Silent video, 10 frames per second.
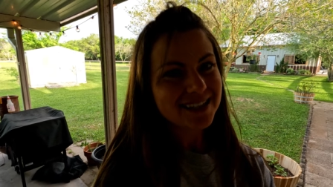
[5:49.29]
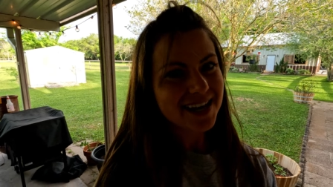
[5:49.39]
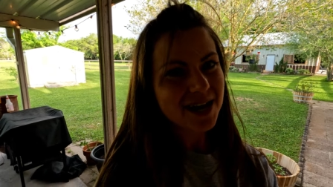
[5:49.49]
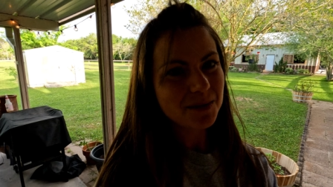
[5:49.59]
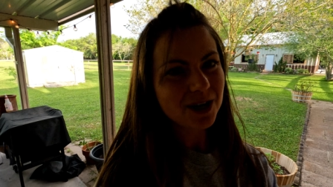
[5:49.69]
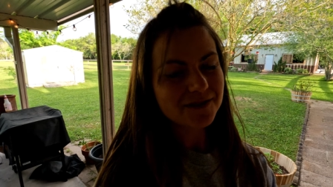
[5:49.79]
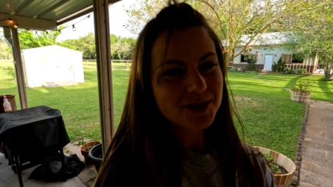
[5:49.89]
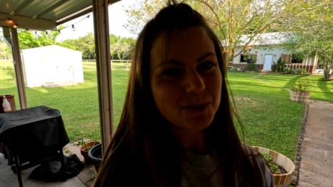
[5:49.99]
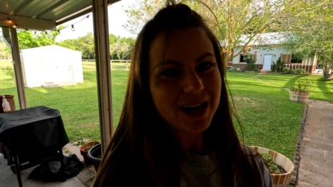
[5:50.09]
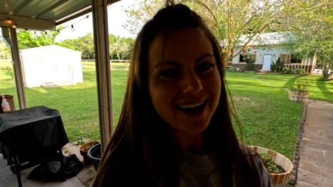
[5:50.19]
the camera off
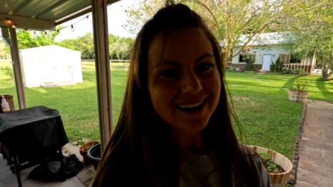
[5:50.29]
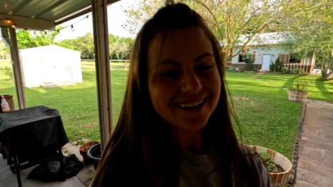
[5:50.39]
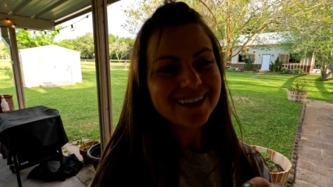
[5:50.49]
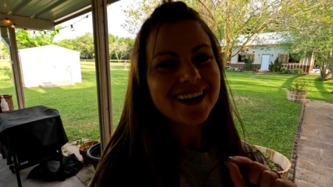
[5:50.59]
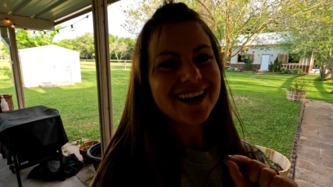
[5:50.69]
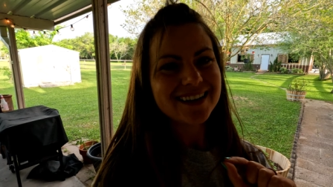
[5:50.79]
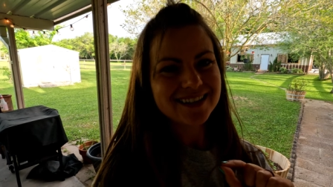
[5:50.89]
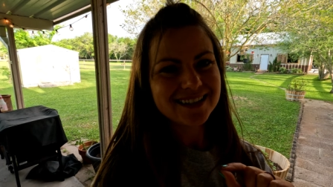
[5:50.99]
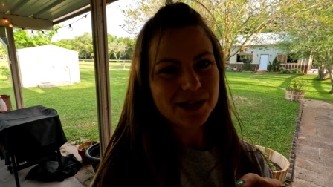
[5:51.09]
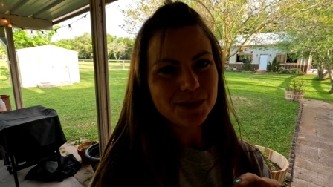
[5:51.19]
to Brad and
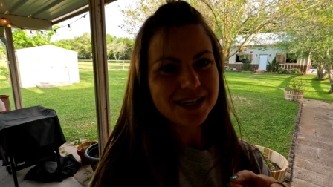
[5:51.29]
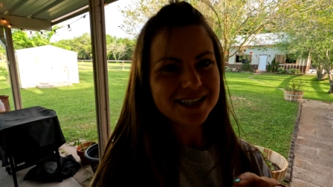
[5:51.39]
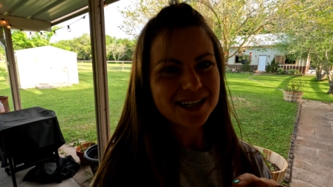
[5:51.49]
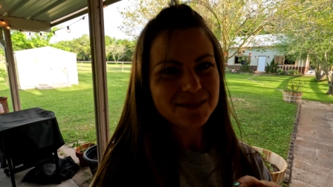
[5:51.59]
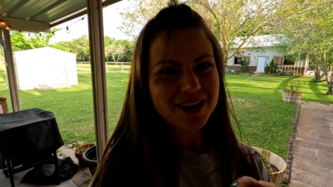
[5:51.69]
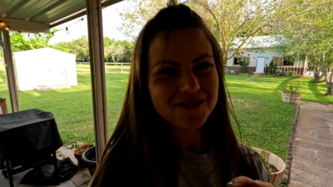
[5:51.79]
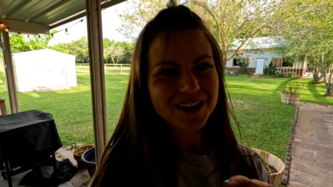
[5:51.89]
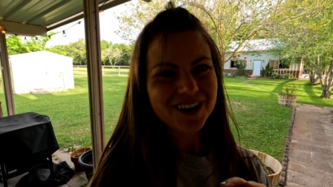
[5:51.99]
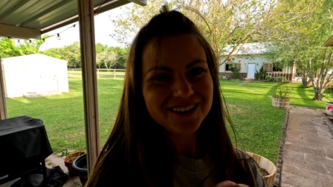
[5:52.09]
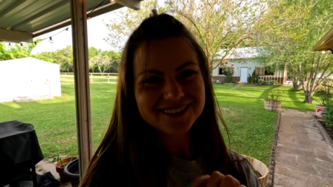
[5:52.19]
see what he's going to make for
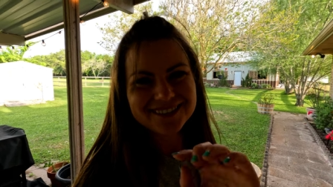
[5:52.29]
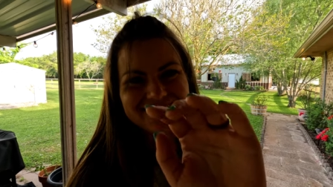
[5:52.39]
y'all.